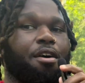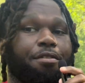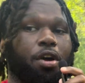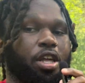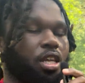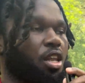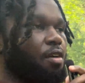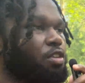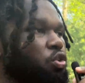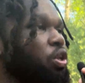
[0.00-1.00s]
Falling in
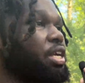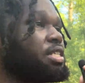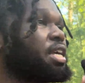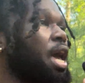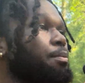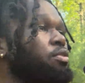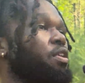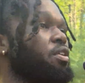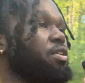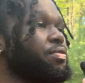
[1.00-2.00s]
love is only a
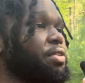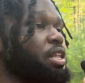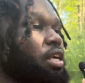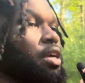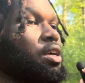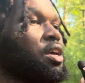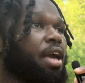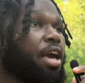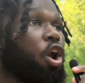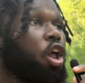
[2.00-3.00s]
temporary feeling.
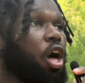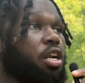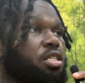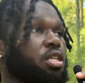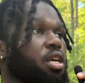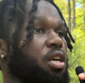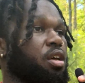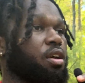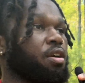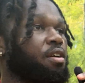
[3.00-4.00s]
In all honesty,
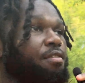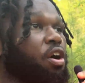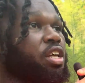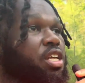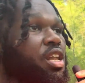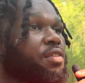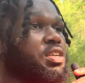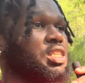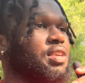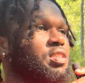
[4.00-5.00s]
falling in love
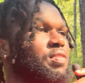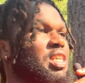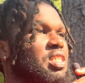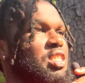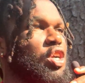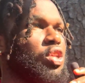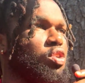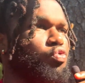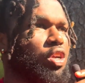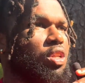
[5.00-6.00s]
isn't even
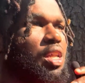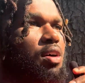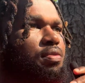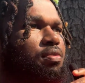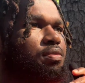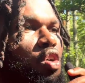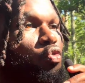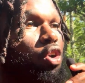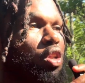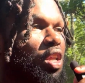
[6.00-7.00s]
necessarily real love.
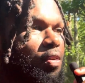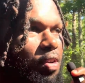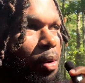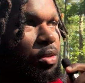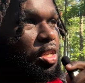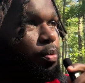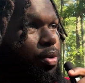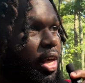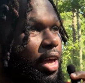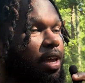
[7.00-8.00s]
Real love comes into
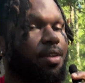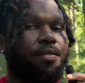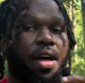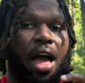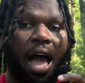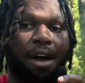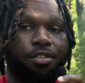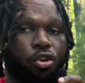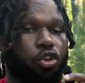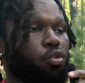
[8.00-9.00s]
play
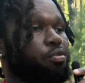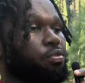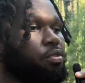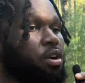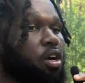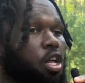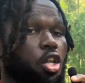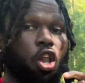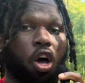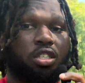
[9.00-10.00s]
after you have
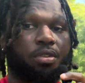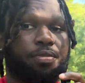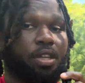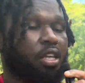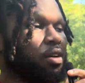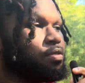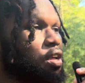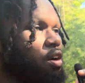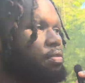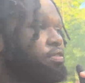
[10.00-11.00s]
lost the feeling of
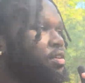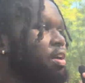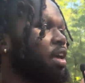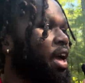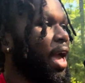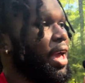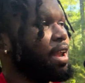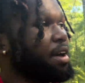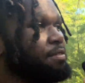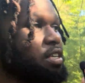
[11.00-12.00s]
love and
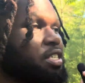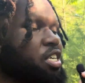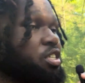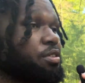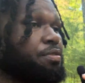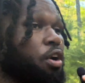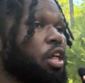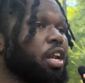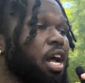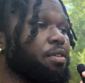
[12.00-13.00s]
have essentially
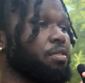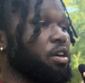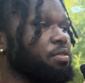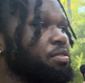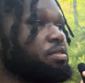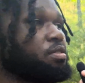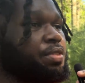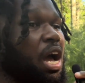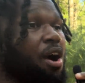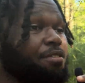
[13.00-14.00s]
fallen out of love.
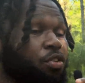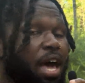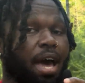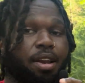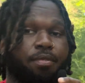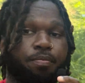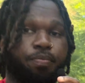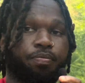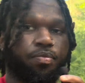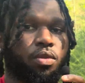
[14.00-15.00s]
Now, after that,
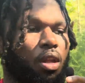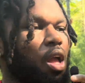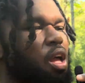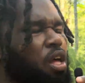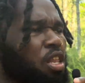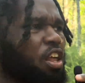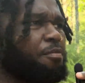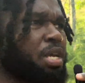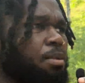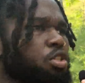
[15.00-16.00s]
love
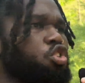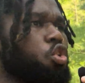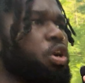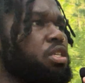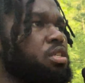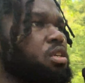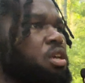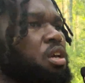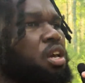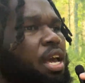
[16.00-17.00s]
becomes a choice.
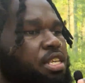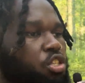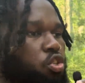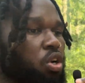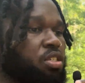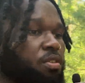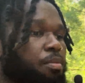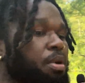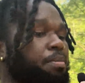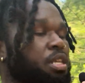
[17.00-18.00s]
It's a choice of
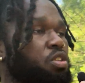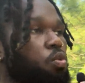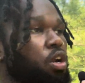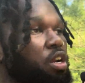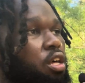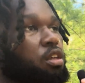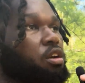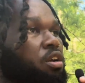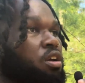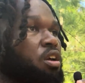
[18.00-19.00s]
commitment to one
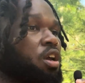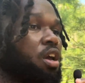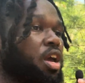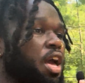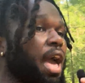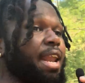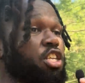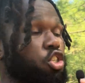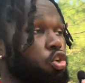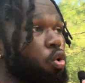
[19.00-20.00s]
another and a
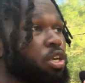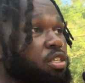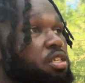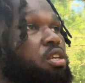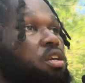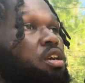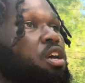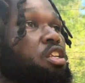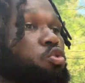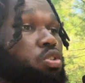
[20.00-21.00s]
choice
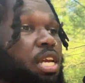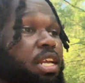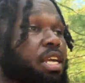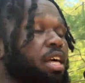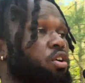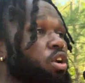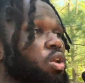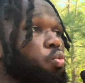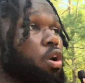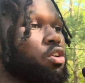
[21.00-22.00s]
to stay together
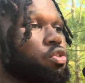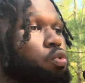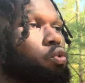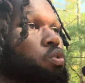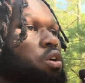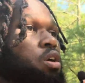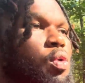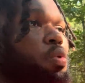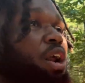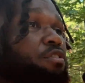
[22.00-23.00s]
and work through
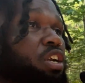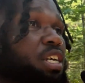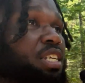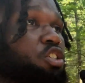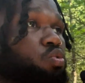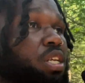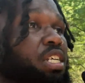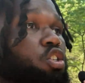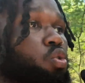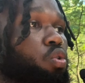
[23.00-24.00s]
whatever it is that you
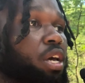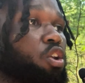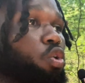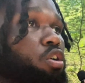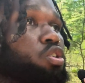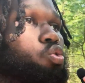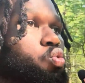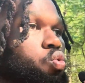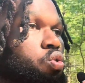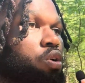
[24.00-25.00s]
need to in order
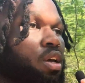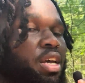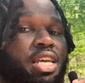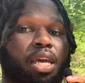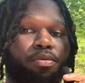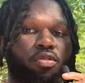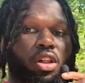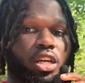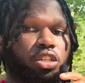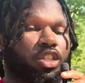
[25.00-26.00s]
to keep the
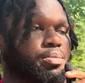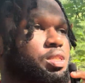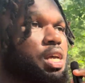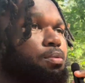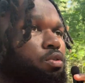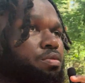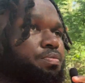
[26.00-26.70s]
relationship stable.